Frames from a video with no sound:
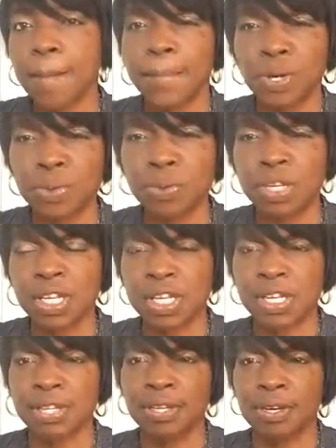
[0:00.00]

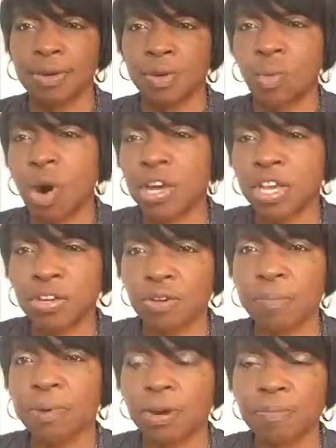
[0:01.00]
boldly and walk in
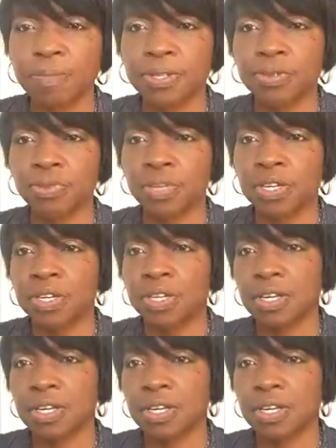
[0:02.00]
your purpose with